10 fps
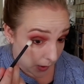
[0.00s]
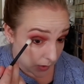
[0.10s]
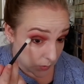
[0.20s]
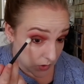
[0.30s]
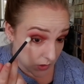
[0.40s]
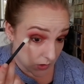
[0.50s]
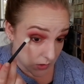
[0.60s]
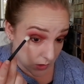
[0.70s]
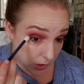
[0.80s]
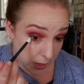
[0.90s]
I'm just gonna
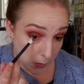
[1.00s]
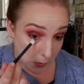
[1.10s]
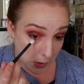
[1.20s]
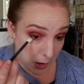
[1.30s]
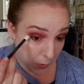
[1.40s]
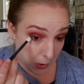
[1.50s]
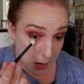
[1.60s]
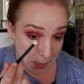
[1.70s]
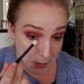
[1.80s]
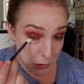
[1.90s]
start here on the outer
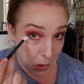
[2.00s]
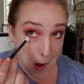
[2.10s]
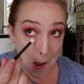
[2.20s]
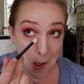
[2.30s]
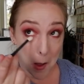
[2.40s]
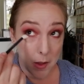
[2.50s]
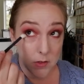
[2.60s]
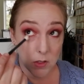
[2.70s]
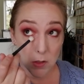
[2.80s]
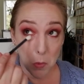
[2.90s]
edge
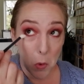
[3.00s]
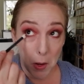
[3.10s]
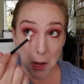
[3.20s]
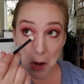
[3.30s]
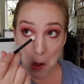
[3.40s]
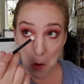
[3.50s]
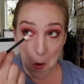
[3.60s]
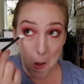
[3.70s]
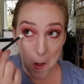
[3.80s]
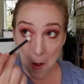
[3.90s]
and smoke it out.